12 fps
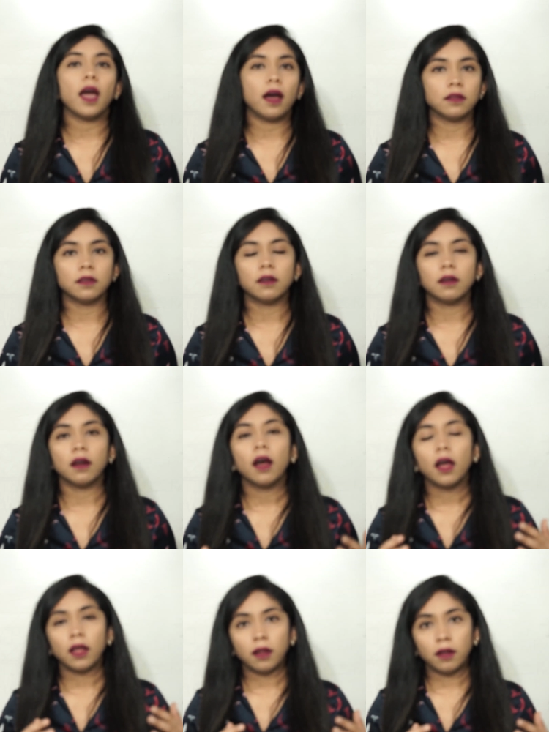other
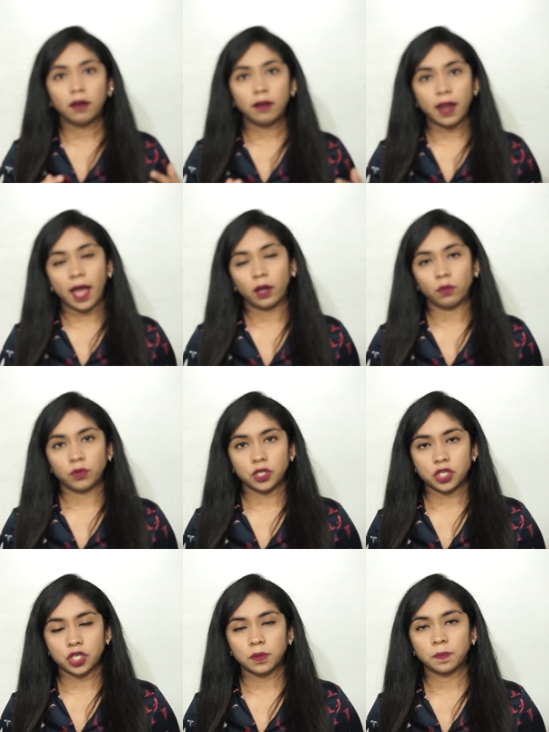
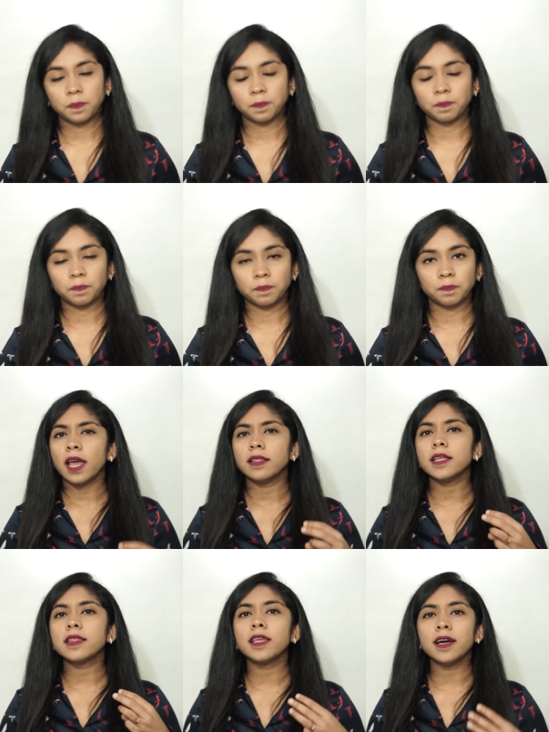language. And
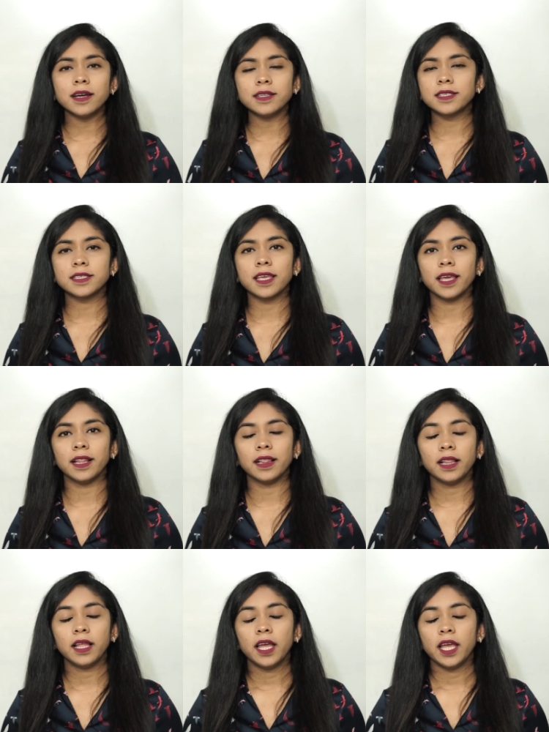the third
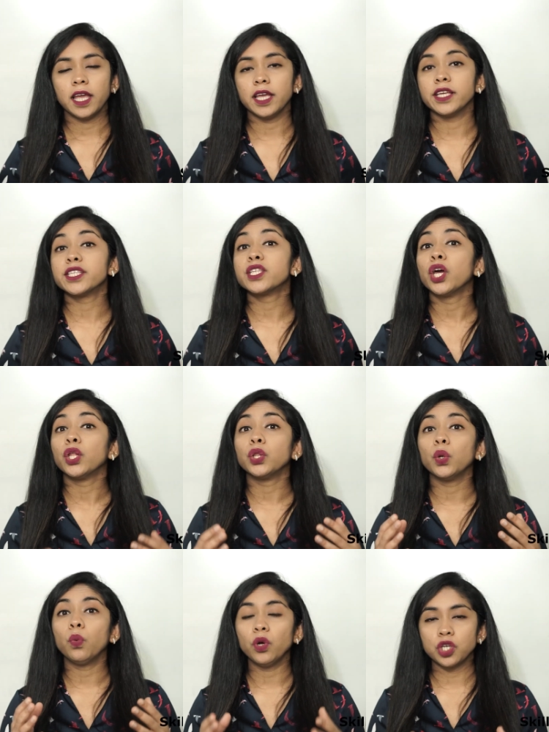skill is
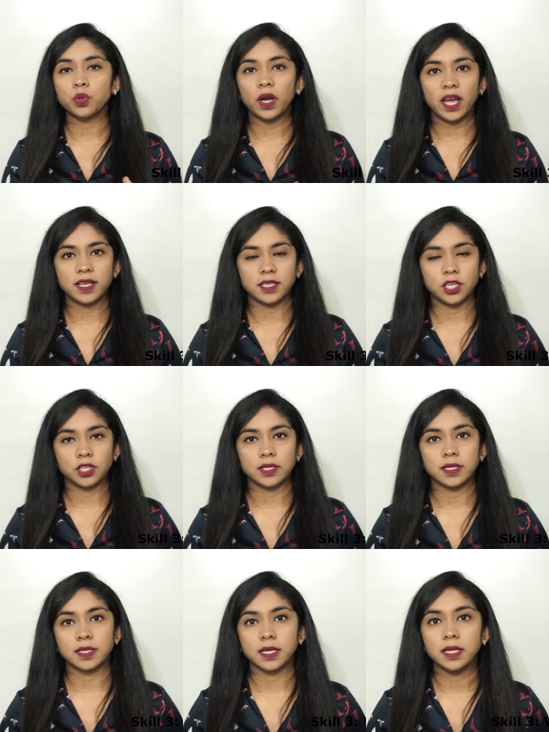the
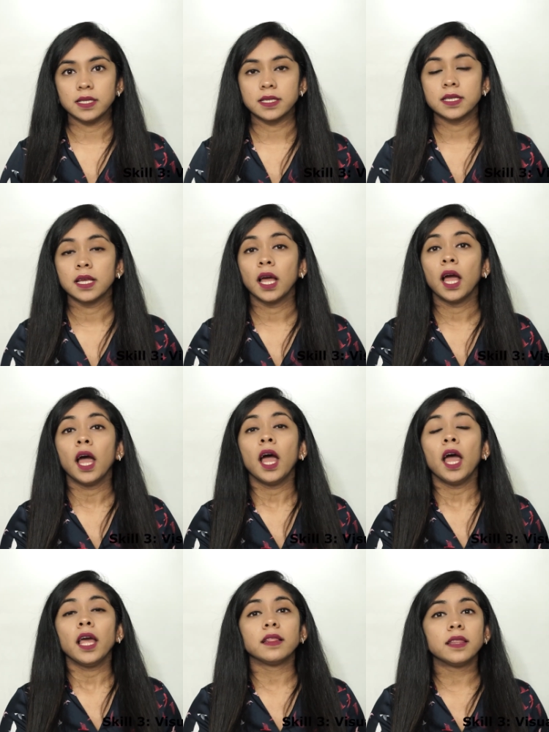visualization skills.
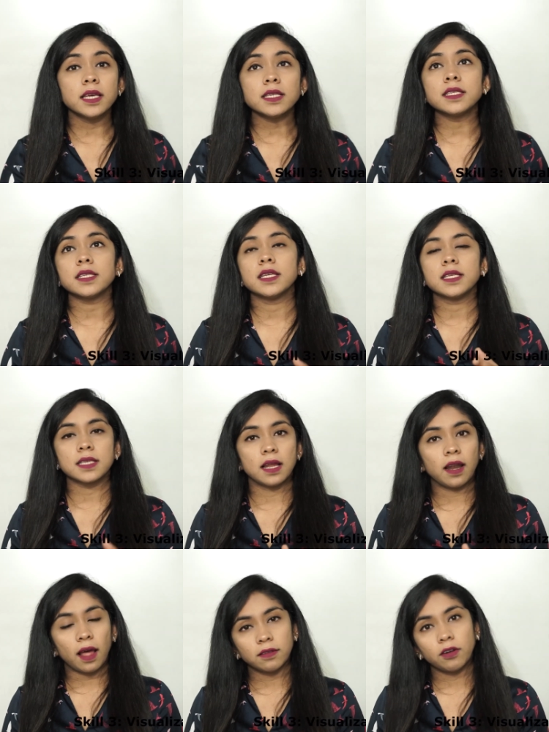This is
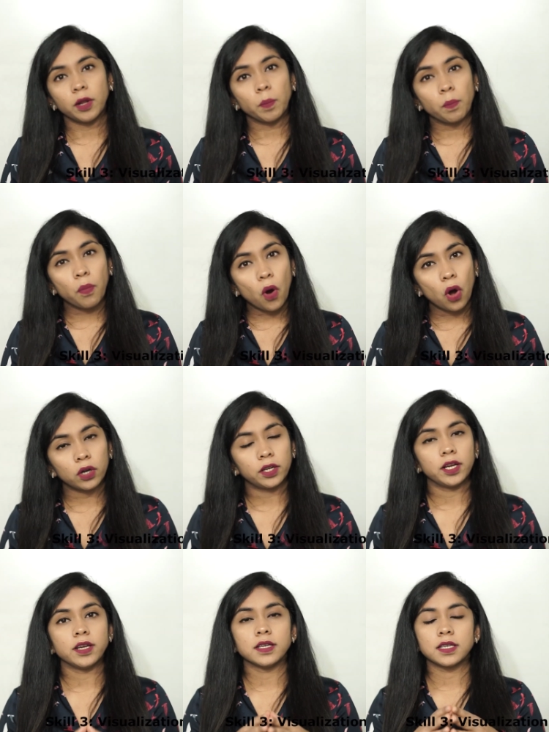another
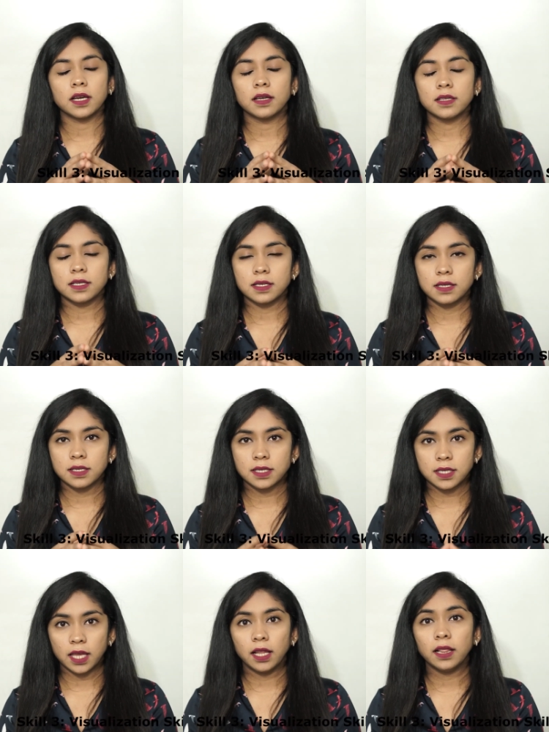important
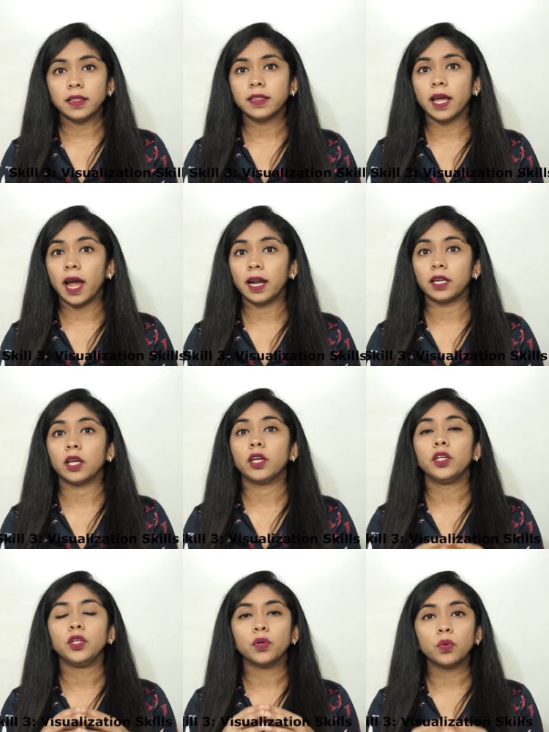skill that
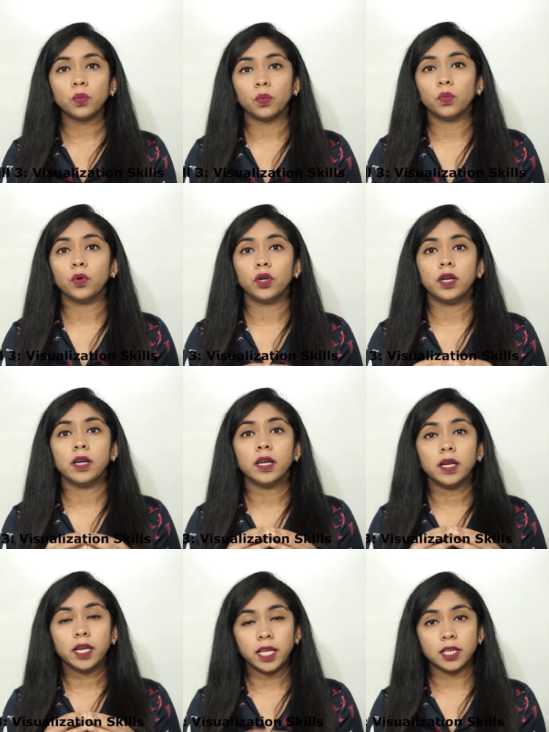you would
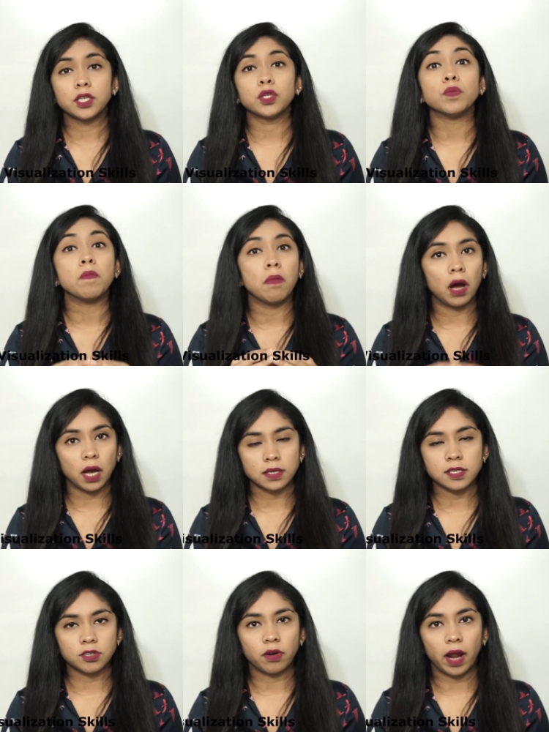need to
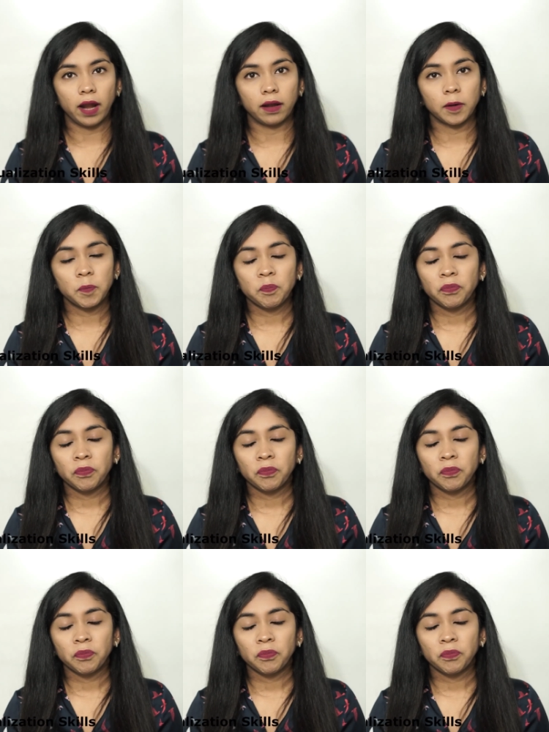master at